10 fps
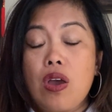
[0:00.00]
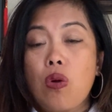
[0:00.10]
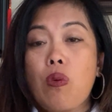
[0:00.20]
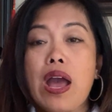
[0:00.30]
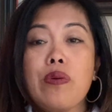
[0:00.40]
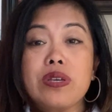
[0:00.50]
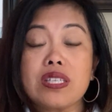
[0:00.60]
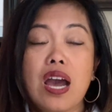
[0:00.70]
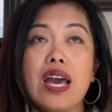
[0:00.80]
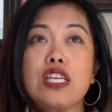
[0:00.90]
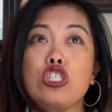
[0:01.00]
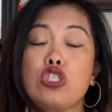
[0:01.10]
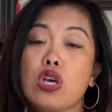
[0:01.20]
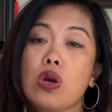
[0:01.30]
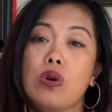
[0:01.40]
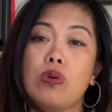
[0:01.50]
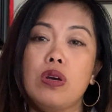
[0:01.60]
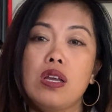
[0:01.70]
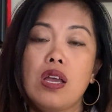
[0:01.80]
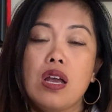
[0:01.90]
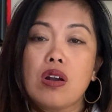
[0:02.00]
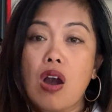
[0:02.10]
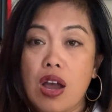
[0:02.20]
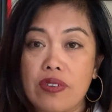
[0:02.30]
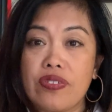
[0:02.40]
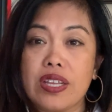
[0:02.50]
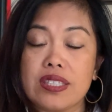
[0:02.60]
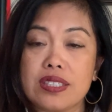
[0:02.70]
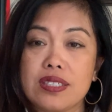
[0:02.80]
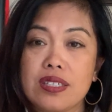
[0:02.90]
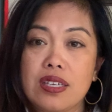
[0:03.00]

why was I so confident